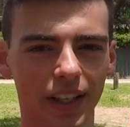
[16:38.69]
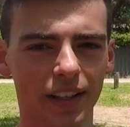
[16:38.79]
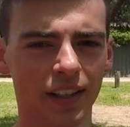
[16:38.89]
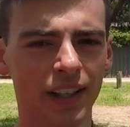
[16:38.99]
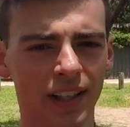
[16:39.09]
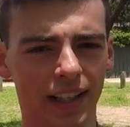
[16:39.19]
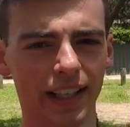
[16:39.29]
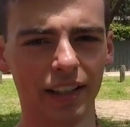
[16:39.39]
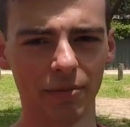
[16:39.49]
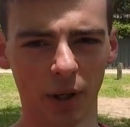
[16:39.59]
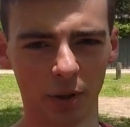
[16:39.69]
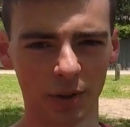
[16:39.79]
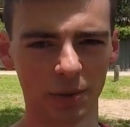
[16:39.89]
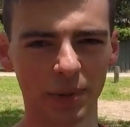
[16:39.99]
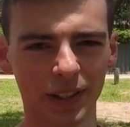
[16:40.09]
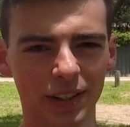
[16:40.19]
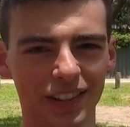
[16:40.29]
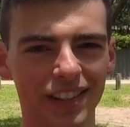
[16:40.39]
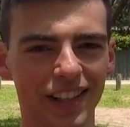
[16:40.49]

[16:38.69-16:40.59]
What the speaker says: out and give my honest opinion.